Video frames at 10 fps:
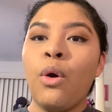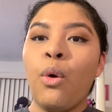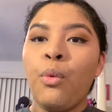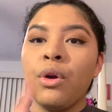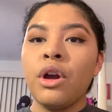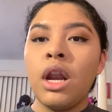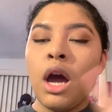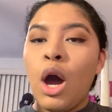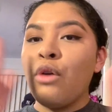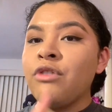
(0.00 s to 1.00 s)
We're
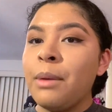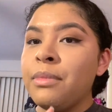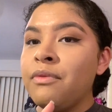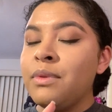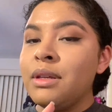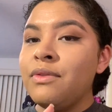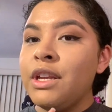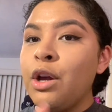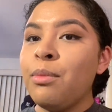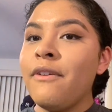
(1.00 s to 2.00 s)
gonna wrap up this
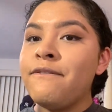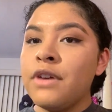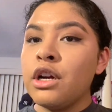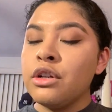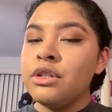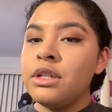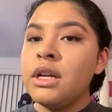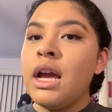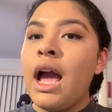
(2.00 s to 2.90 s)
video, but first